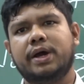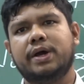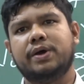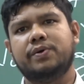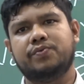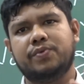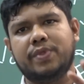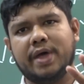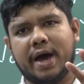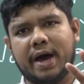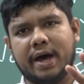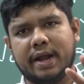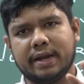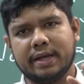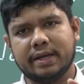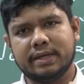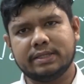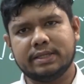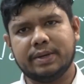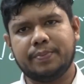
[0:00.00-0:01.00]
if there
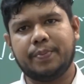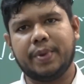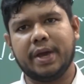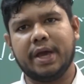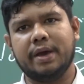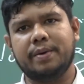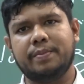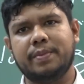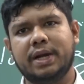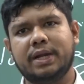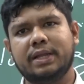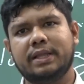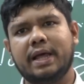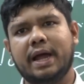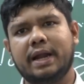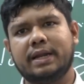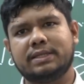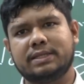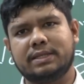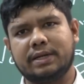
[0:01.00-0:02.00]
is a payment
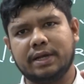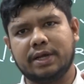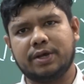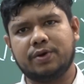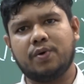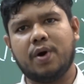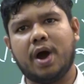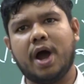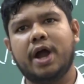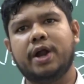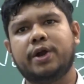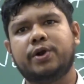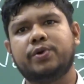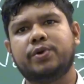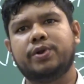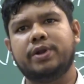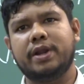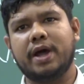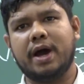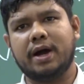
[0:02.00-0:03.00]
that's required
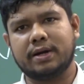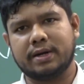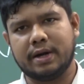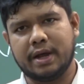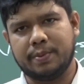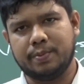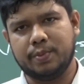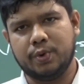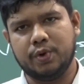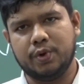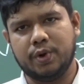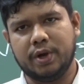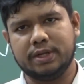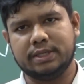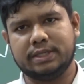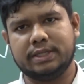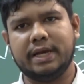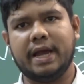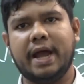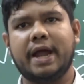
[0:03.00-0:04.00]
to deduct
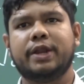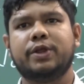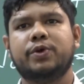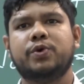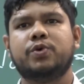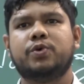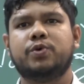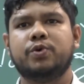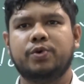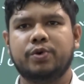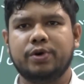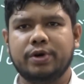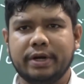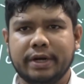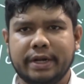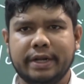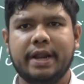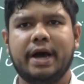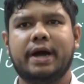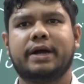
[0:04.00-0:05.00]
WST and you
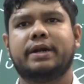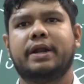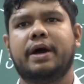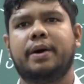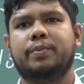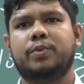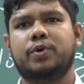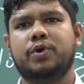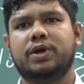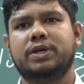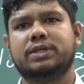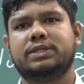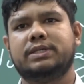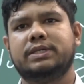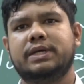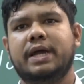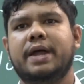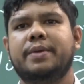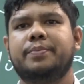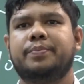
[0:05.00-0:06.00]
couldn't deduct WST
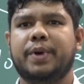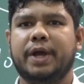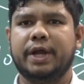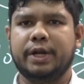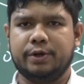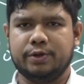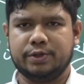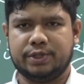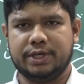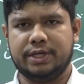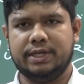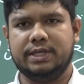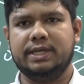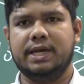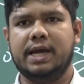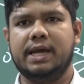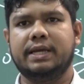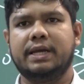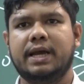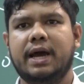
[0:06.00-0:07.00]
and pay to
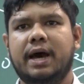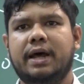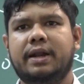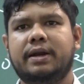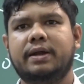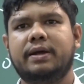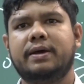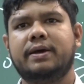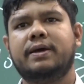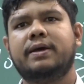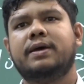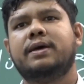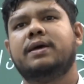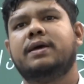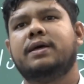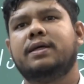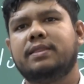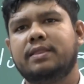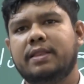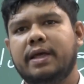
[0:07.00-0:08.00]
CGIR,
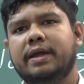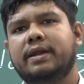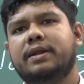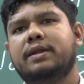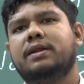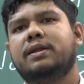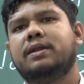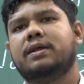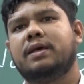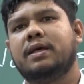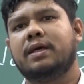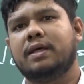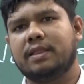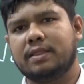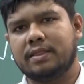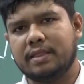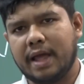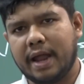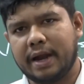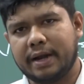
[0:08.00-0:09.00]
then
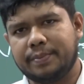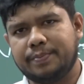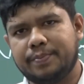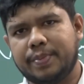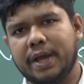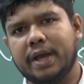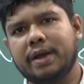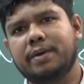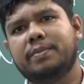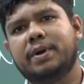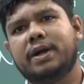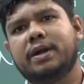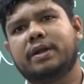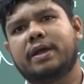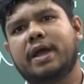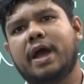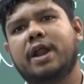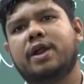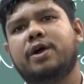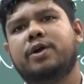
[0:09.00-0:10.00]
that
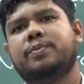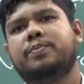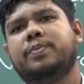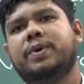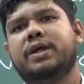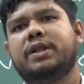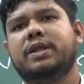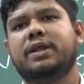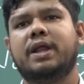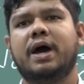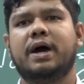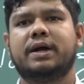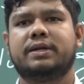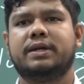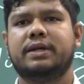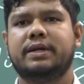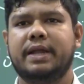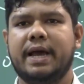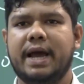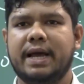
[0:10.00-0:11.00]
payment cannot be
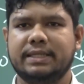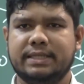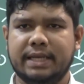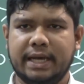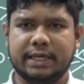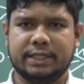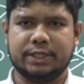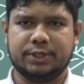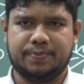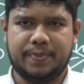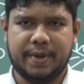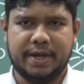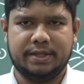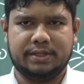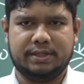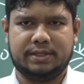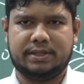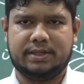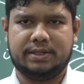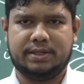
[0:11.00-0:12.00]
deducted as an
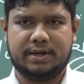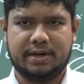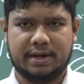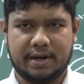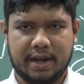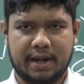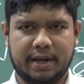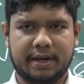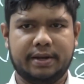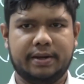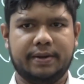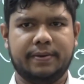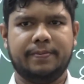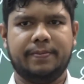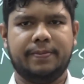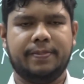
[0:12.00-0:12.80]
expense, right?